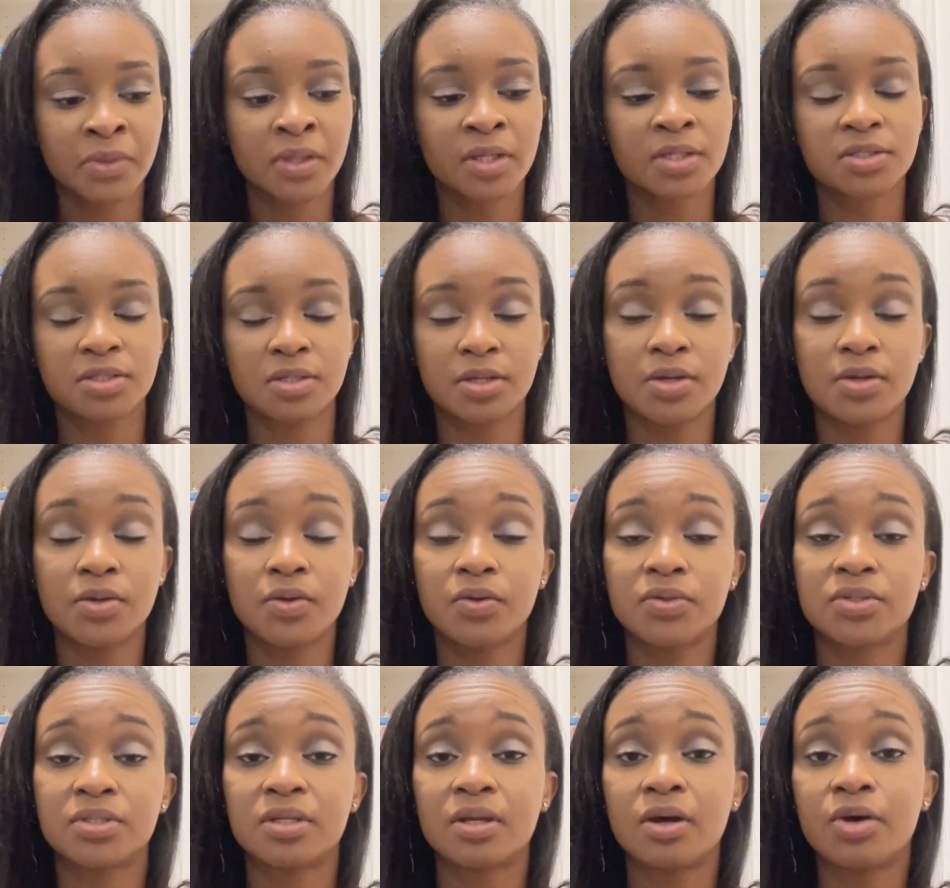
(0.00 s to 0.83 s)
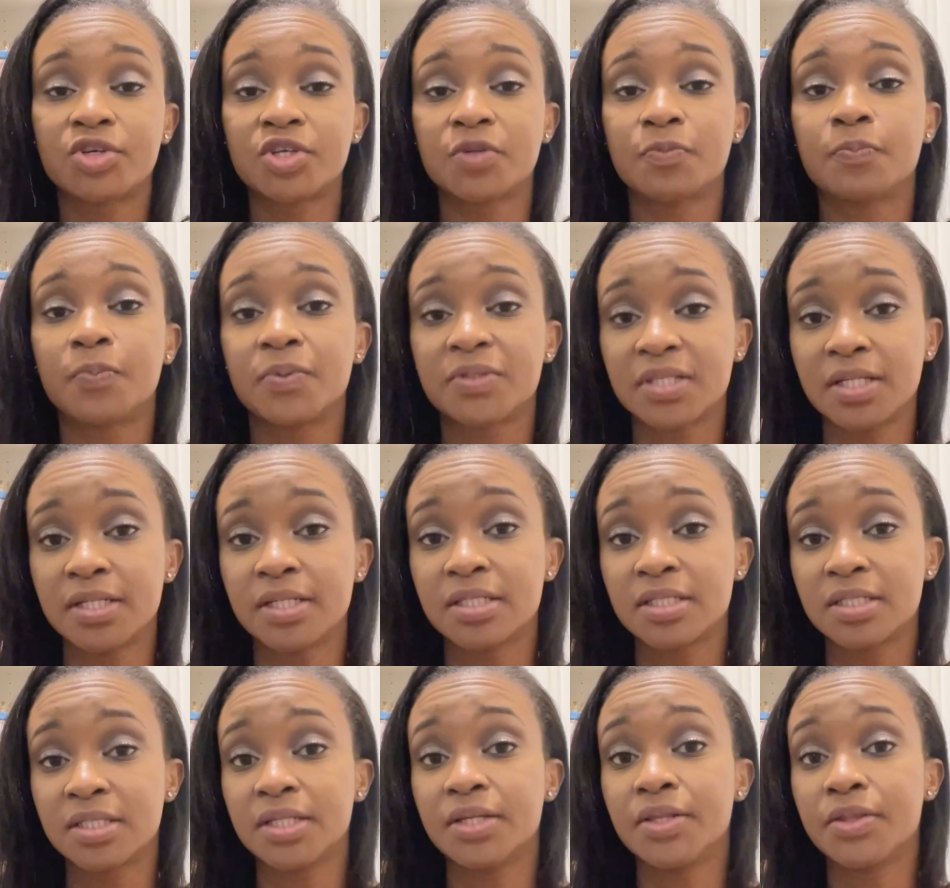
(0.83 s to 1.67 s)
So you're using 100%
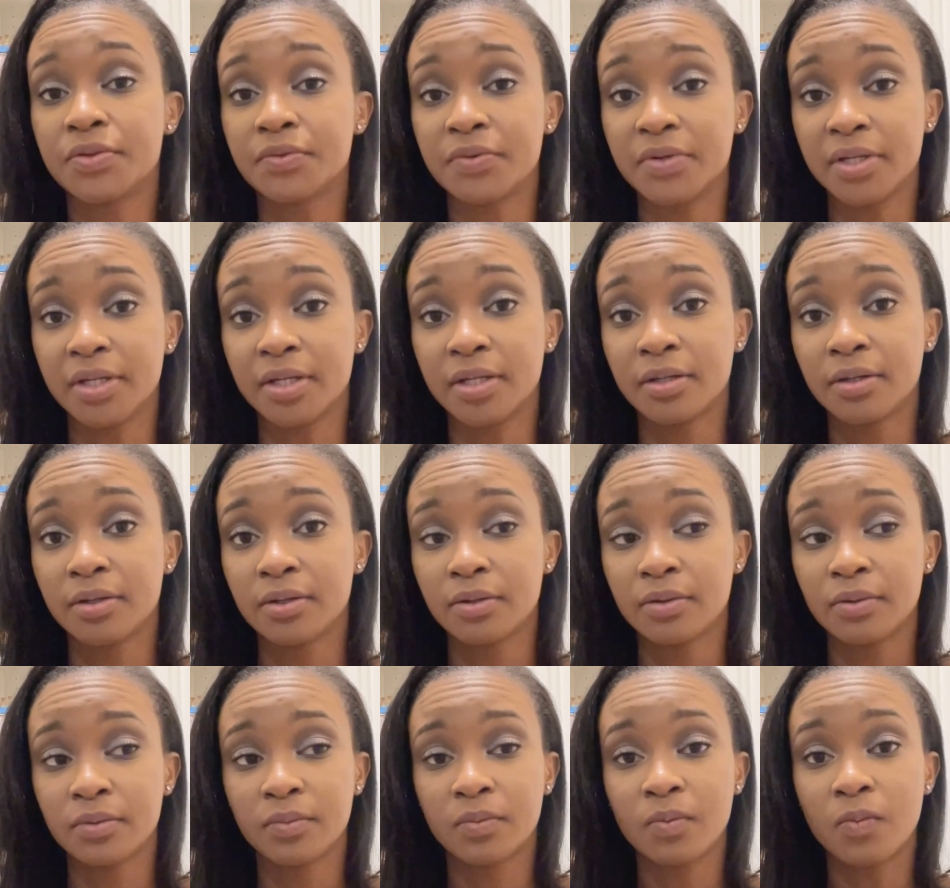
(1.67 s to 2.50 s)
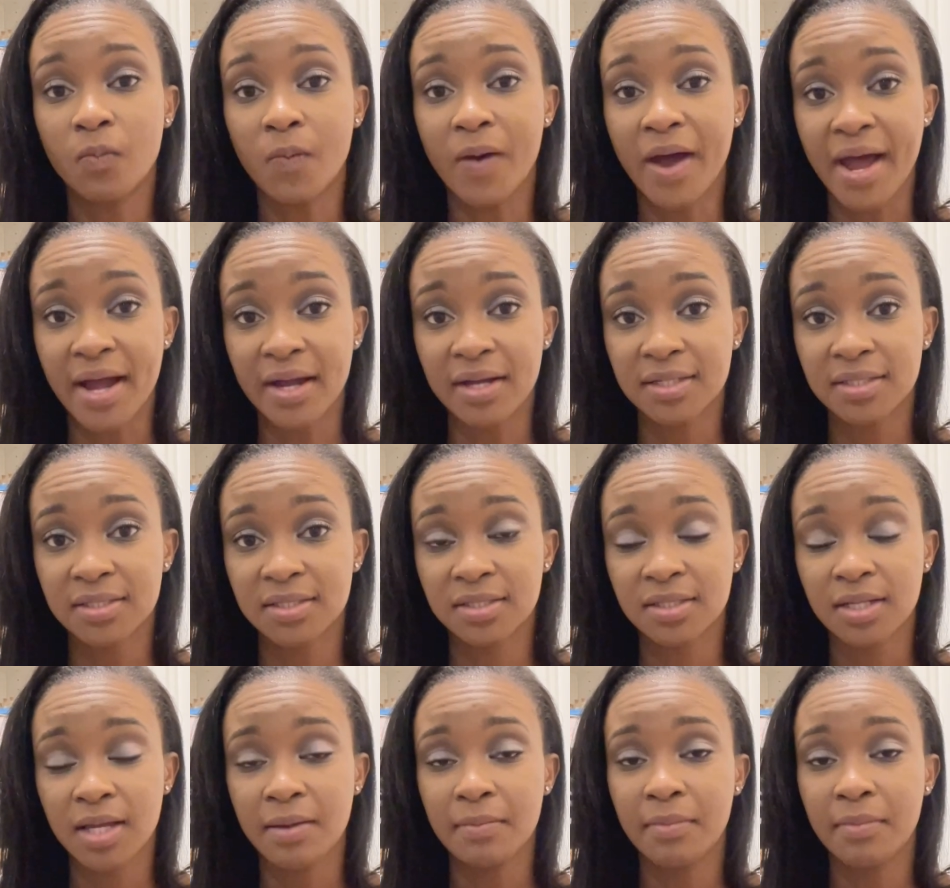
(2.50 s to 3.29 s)
C3 wax,